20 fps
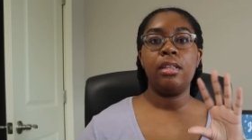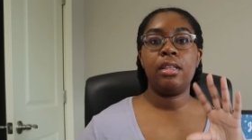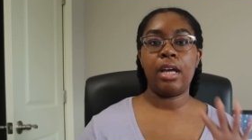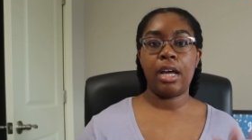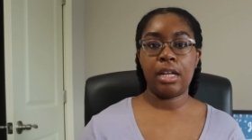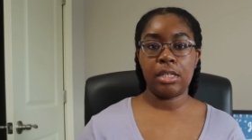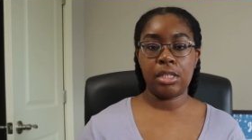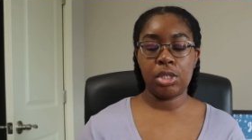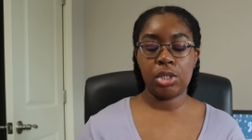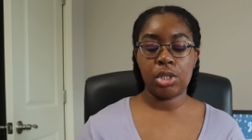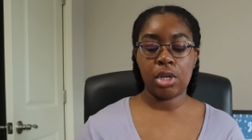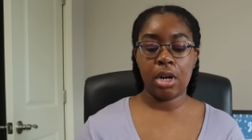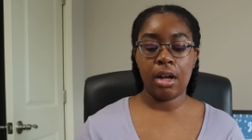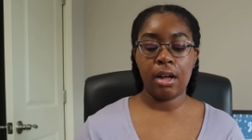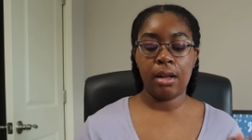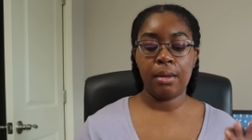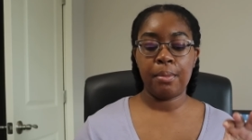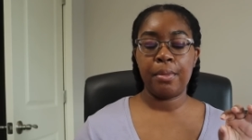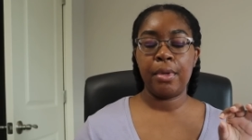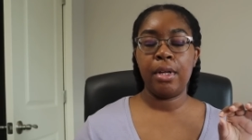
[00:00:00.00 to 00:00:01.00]
the Etsy
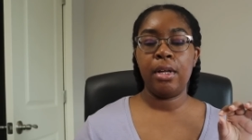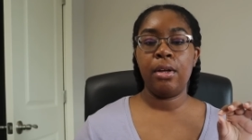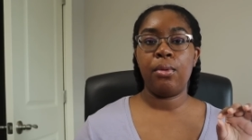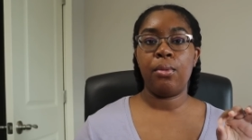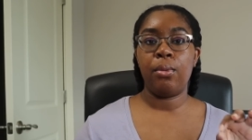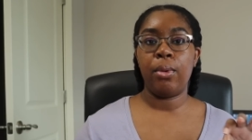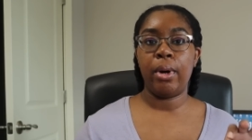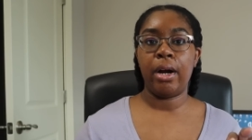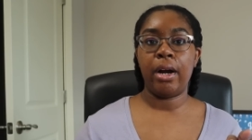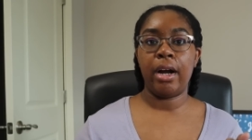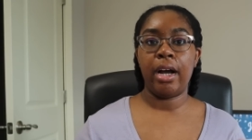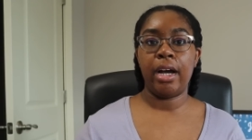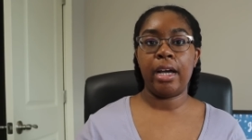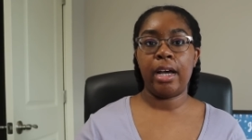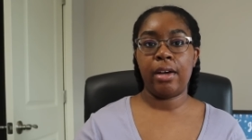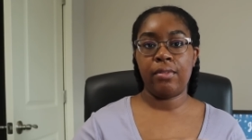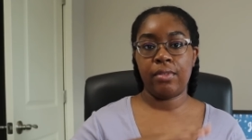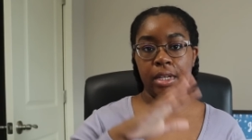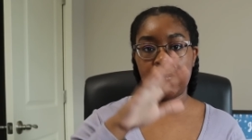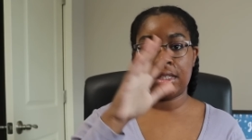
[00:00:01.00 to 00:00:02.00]
shop where I
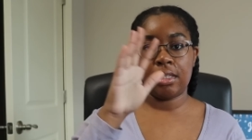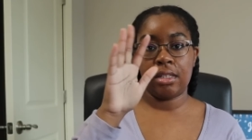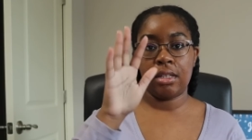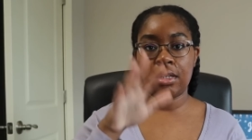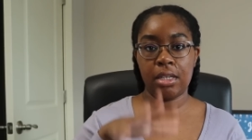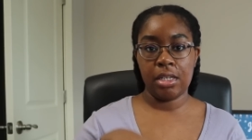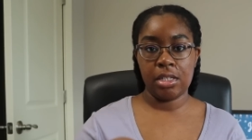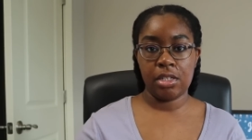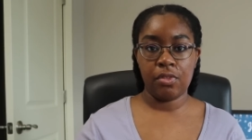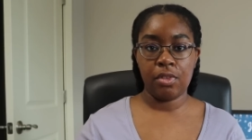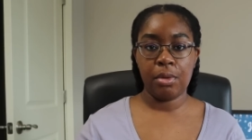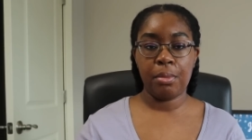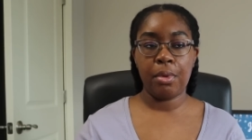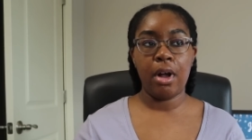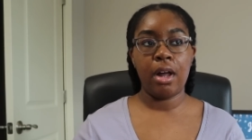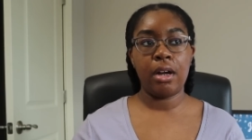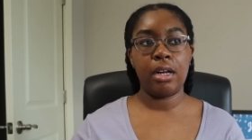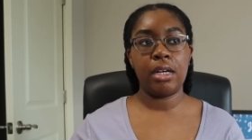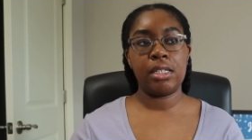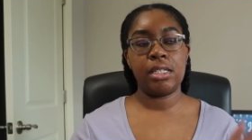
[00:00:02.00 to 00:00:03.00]
have like the list of the
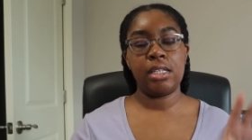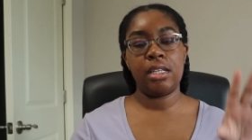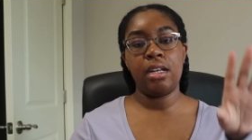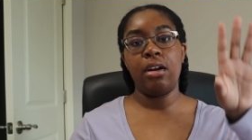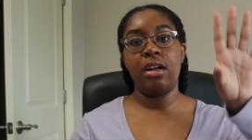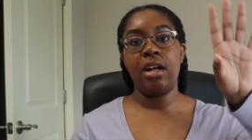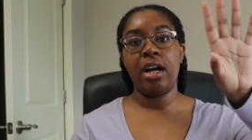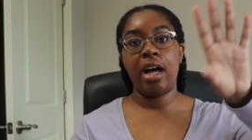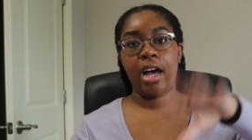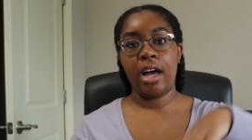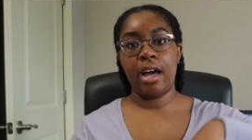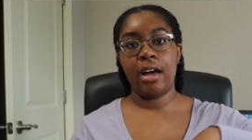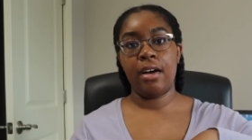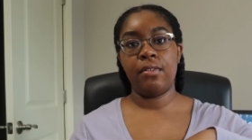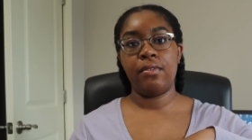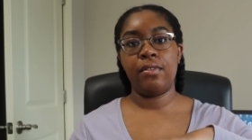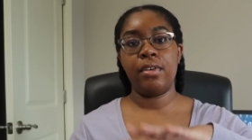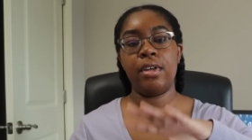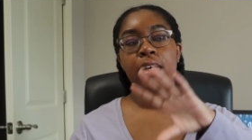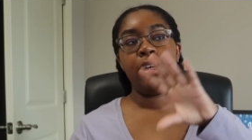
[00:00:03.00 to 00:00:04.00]
products, and then I'll
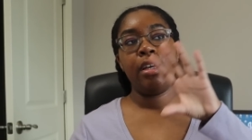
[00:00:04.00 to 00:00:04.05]
have